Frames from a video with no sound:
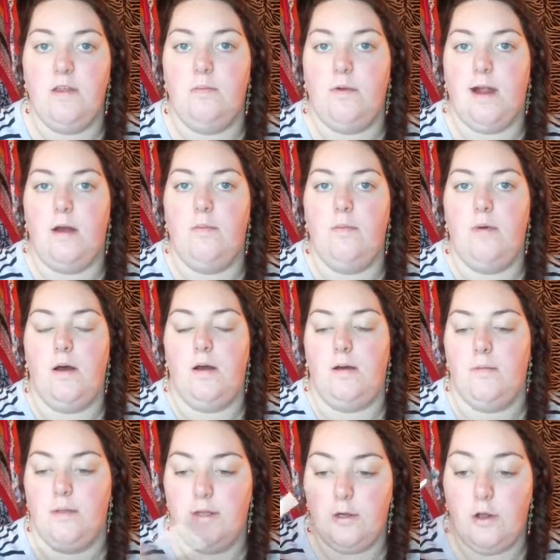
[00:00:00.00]
brow, a
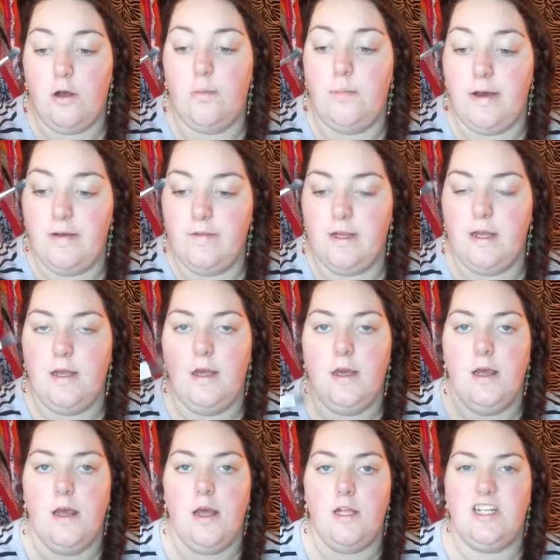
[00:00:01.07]
little above it,
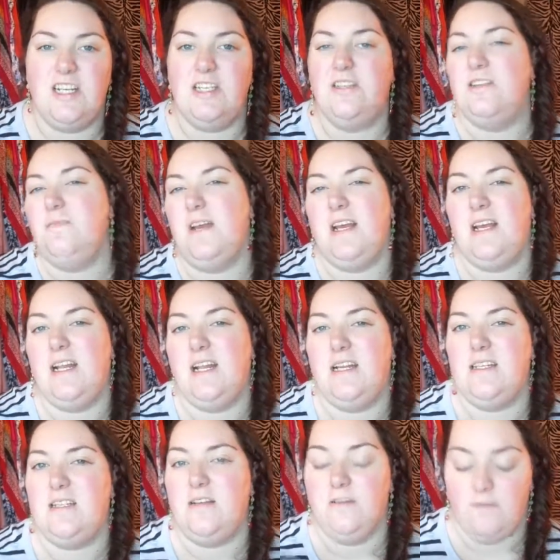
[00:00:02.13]
just to make it
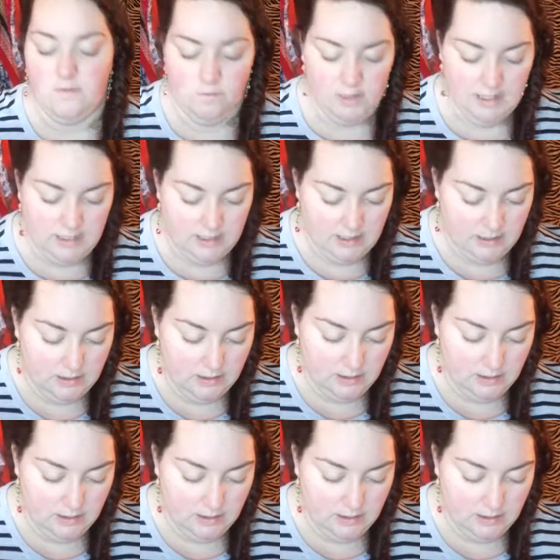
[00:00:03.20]
easier for blending.